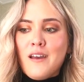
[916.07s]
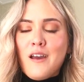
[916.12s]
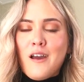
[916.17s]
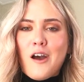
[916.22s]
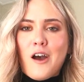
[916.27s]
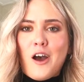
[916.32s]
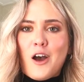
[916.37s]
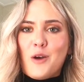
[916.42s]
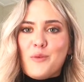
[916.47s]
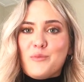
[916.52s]

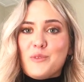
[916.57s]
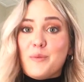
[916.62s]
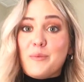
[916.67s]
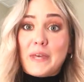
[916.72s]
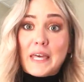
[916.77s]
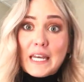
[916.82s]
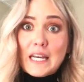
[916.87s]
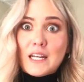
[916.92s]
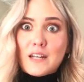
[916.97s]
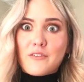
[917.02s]
The
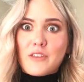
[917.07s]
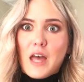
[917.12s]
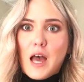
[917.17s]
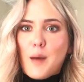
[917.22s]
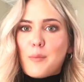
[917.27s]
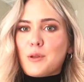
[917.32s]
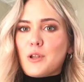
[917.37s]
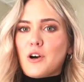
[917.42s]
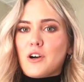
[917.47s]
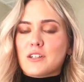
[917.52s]
beginning of the
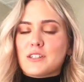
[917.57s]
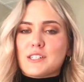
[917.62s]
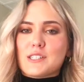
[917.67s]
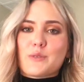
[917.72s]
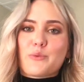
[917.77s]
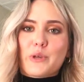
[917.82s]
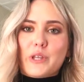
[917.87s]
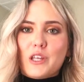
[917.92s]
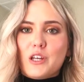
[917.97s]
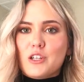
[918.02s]
epilogue does a
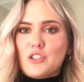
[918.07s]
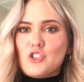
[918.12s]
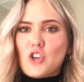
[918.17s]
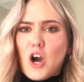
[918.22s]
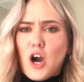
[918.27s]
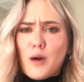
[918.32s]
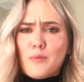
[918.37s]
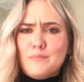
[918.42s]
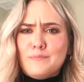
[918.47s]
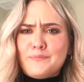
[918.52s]
really good
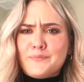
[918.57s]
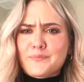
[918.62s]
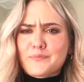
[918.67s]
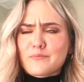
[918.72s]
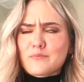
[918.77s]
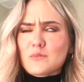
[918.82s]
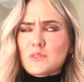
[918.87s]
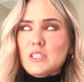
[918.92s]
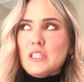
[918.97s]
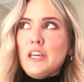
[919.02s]
job
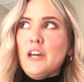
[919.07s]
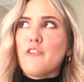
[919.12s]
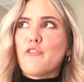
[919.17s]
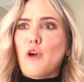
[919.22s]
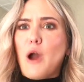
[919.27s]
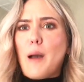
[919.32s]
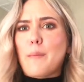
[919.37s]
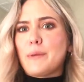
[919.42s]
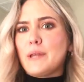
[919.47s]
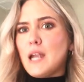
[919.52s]
of
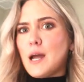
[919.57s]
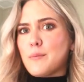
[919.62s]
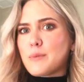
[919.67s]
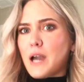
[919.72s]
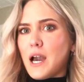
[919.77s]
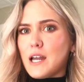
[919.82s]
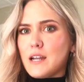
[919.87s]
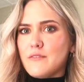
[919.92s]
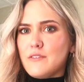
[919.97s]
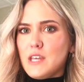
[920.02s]
wrapping up
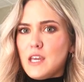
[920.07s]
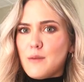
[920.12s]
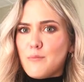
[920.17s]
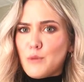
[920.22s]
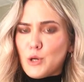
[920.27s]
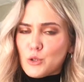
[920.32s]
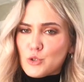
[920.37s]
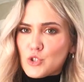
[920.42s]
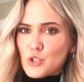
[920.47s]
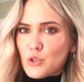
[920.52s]
kind of the
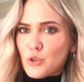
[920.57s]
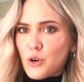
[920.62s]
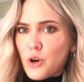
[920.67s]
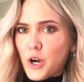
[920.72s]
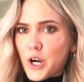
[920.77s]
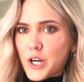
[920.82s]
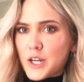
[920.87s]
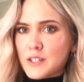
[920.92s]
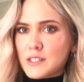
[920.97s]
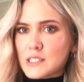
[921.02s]
emotional
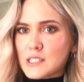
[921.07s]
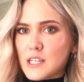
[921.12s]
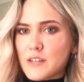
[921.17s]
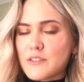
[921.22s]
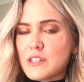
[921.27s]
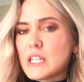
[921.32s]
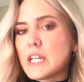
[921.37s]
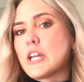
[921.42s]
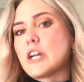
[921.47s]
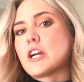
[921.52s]
arcs of
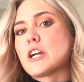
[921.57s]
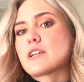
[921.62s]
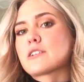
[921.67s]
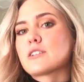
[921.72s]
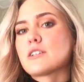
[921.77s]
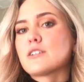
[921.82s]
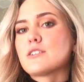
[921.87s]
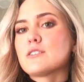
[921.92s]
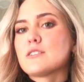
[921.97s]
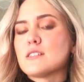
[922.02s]
the
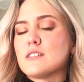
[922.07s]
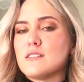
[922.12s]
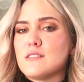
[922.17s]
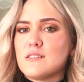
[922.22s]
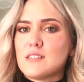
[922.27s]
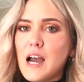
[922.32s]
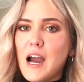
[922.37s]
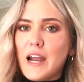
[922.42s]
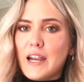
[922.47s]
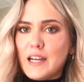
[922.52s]
characters and
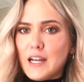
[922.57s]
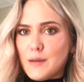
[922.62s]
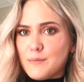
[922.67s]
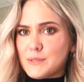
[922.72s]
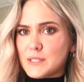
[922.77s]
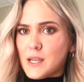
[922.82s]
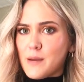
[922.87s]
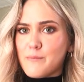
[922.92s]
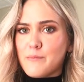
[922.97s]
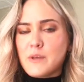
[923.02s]
tying up
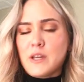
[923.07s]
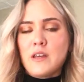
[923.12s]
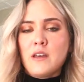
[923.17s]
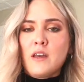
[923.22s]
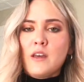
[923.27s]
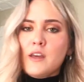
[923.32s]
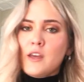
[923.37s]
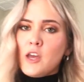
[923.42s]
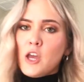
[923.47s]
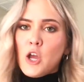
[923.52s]
some
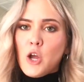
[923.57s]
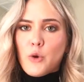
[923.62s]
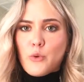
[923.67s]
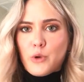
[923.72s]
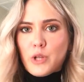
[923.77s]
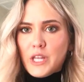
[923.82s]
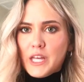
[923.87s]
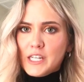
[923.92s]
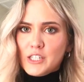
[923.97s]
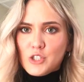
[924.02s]

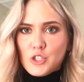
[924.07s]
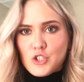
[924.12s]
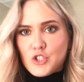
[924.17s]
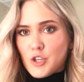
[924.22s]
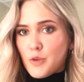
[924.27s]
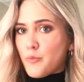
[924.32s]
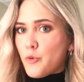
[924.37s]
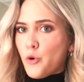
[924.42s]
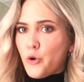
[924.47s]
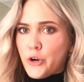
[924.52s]

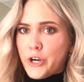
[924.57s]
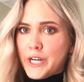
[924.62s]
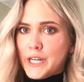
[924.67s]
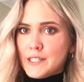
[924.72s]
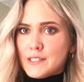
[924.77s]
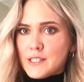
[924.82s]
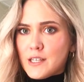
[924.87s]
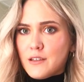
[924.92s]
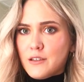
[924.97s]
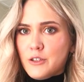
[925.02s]

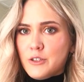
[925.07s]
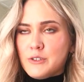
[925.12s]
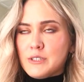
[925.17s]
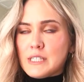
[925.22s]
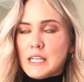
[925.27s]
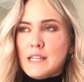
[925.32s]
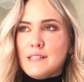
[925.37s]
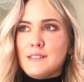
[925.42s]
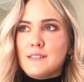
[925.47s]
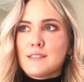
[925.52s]
relationship-oriented loose
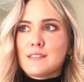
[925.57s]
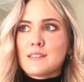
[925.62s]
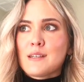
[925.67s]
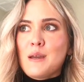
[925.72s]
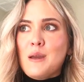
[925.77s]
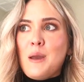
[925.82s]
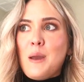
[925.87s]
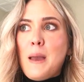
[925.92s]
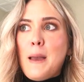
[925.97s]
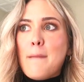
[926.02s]
ends.
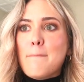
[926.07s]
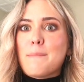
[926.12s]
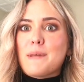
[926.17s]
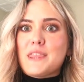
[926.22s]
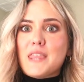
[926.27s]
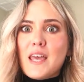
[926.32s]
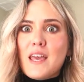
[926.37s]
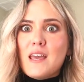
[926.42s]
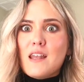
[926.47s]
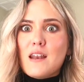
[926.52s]
But
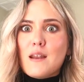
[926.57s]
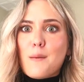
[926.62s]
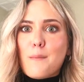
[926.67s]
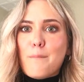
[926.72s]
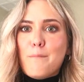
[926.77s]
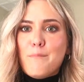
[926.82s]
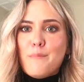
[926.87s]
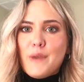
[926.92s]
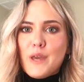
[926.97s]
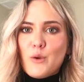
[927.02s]
then,
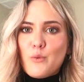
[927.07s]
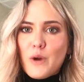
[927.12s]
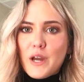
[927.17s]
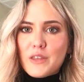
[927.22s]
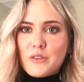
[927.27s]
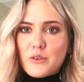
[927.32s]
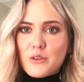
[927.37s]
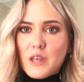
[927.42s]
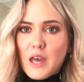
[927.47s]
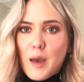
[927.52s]
midway
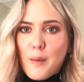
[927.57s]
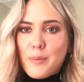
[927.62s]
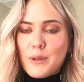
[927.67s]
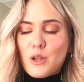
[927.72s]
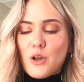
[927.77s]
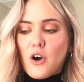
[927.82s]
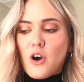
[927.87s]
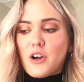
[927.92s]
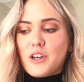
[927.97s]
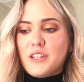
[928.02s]
through the
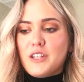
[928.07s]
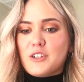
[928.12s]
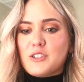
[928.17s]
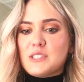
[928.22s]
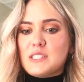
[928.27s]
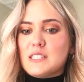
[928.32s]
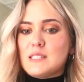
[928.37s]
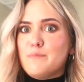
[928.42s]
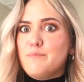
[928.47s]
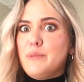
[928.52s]
epilogue, there's
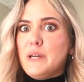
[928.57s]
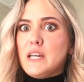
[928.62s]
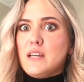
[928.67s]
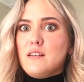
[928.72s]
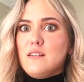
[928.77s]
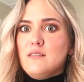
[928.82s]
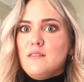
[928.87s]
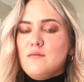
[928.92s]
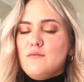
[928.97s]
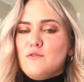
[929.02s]
this big
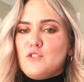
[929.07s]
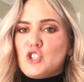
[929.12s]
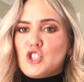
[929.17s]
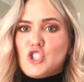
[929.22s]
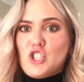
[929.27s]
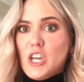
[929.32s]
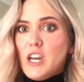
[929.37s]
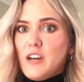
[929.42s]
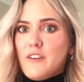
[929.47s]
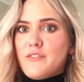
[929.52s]

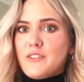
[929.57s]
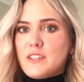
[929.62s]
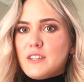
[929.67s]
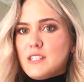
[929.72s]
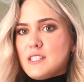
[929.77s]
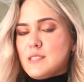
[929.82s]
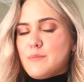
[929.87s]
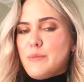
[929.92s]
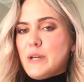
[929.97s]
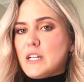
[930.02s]
shift,
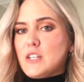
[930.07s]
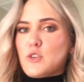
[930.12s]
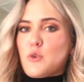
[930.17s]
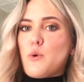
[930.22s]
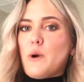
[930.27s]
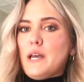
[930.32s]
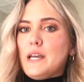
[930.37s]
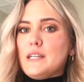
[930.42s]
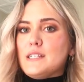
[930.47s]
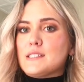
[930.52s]
this big
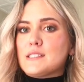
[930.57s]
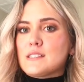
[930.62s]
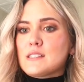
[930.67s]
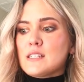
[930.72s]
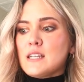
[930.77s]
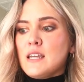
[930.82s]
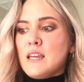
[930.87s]
twist,